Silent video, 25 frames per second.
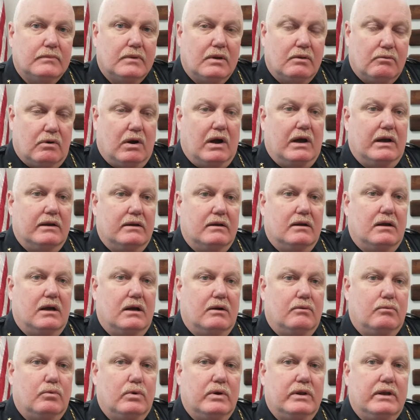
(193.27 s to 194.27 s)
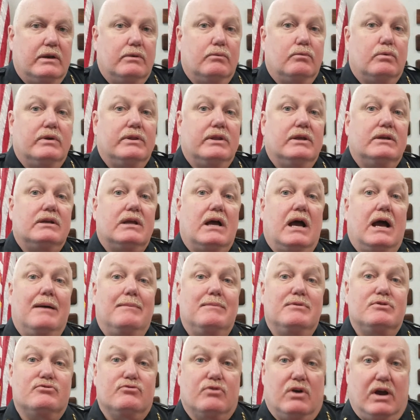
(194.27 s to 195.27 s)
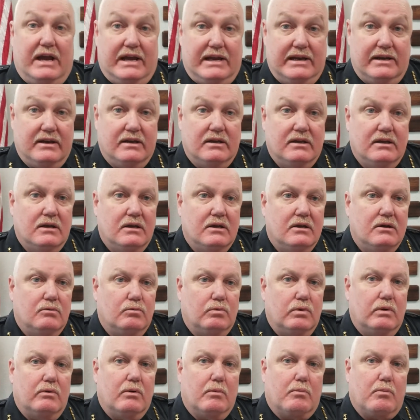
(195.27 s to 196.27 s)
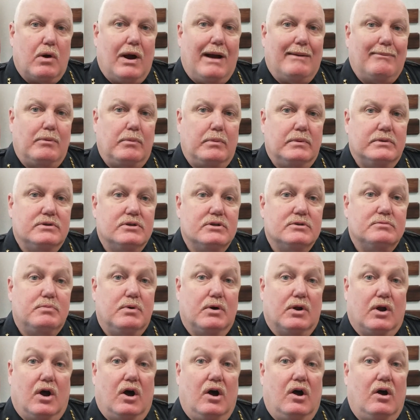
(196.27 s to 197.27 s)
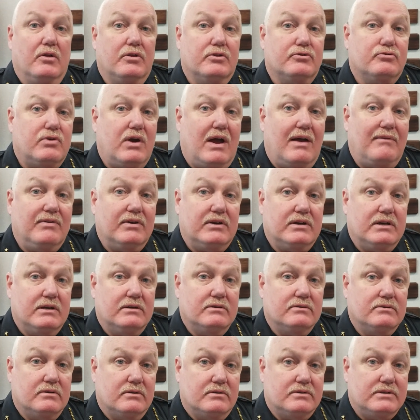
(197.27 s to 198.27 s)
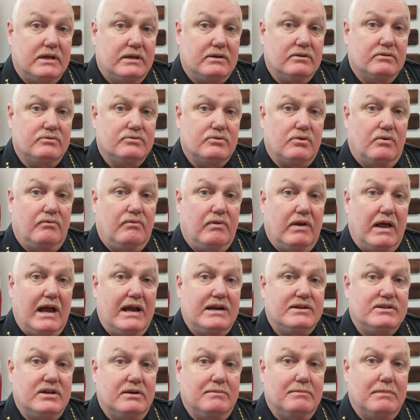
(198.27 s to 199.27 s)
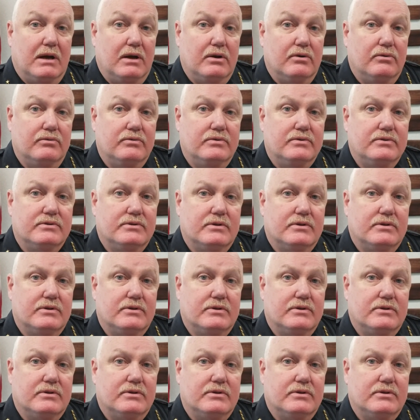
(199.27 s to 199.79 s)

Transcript: Right. When the time is right, we will probably just put all the traffic signals on flashing mode.